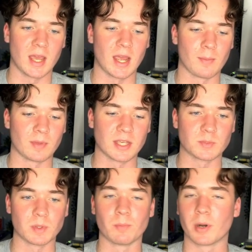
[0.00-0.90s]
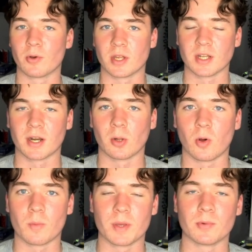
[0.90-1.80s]
He's been brilliant, and a
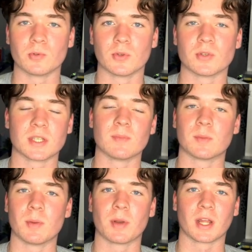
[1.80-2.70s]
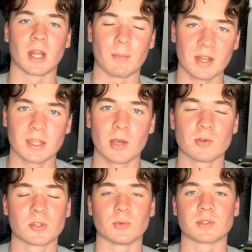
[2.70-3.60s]
lot of people do seem to be bringing him in now,
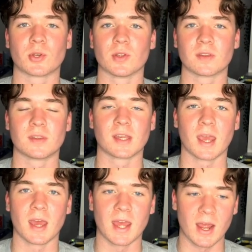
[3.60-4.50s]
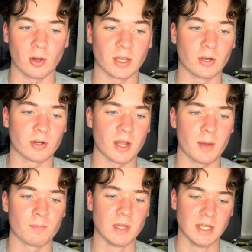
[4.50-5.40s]
so it was good to get early on
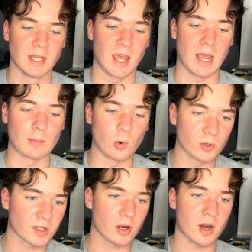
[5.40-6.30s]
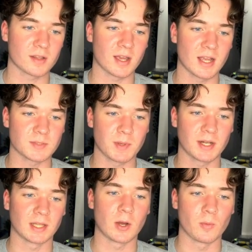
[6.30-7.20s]
him. Odegaard has been
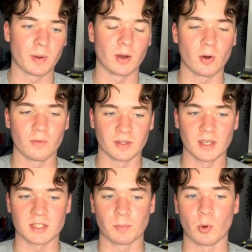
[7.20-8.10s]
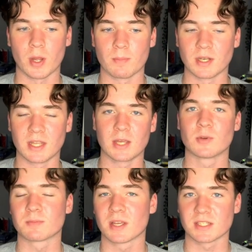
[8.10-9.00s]
a little bit of a disappointment. He
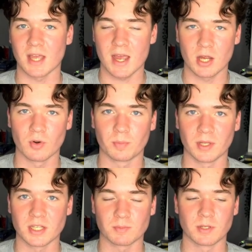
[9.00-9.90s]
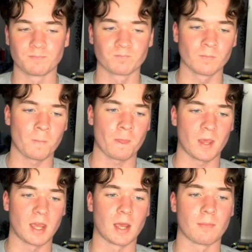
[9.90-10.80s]
was my Saka replacement.
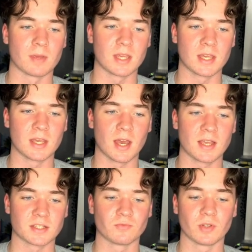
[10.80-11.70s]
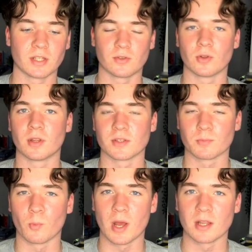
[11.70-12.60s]
He isn't really doing as
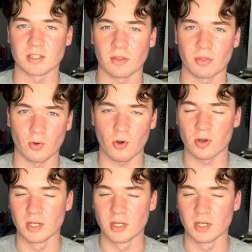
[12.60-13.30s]
well as I thought.